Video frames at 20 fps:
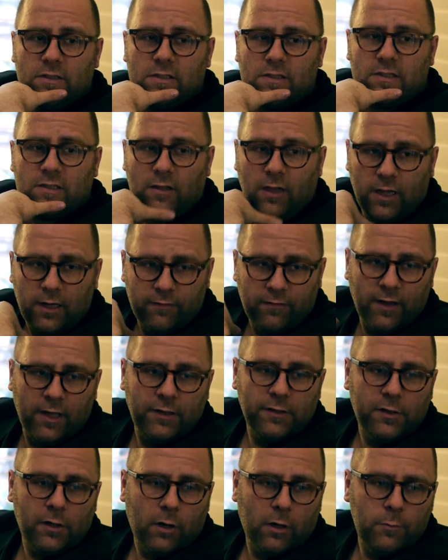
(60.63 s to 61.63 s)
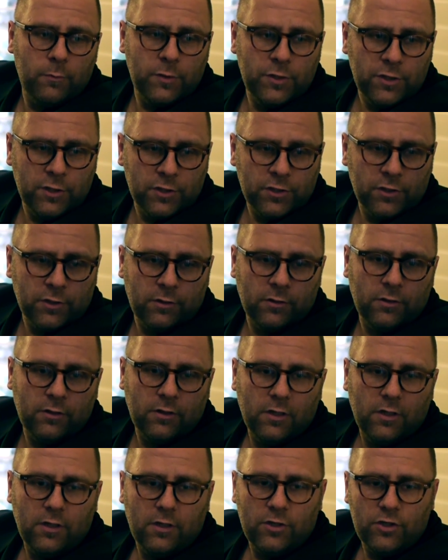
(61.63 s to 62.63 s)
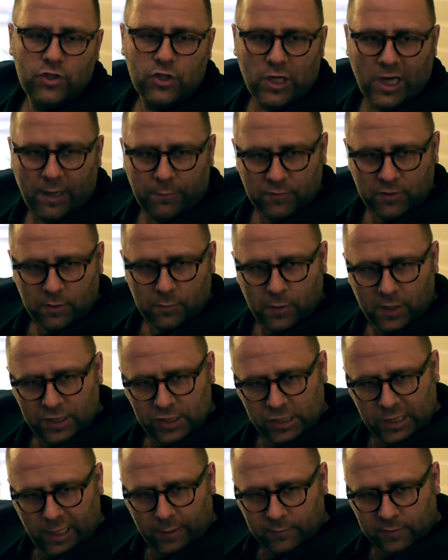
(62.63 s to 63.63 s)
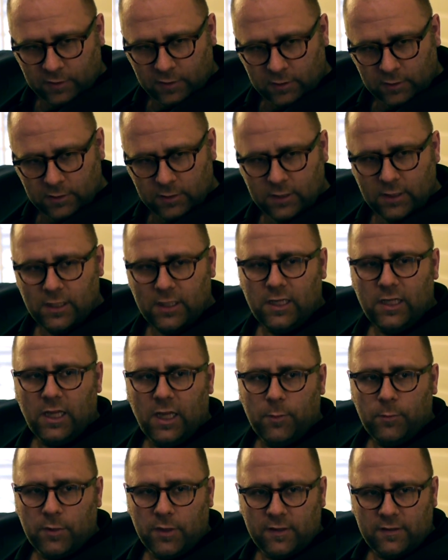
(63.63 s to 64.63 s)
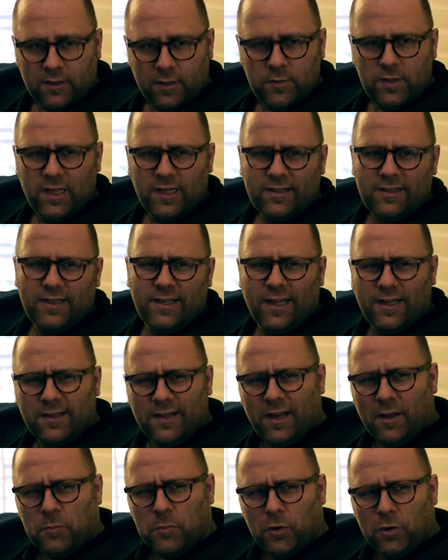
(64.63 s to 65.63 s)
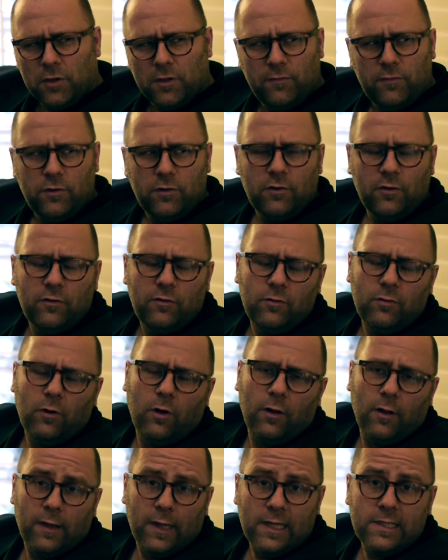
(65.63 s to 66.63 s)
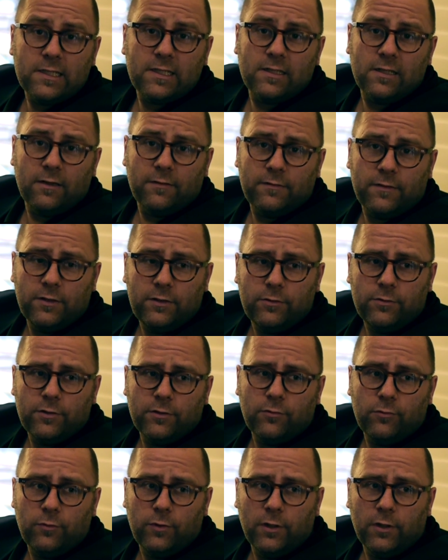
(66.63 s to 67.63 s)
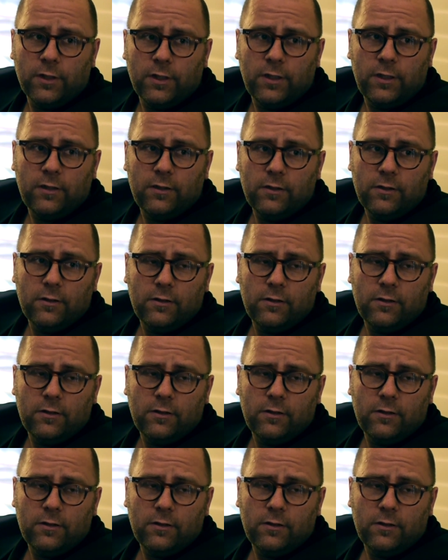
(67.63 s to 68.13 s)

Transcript: sleight of hand card magician chapter by chapter. And by the time you get to the end of that book, if you can do all of that stuff, then you can really,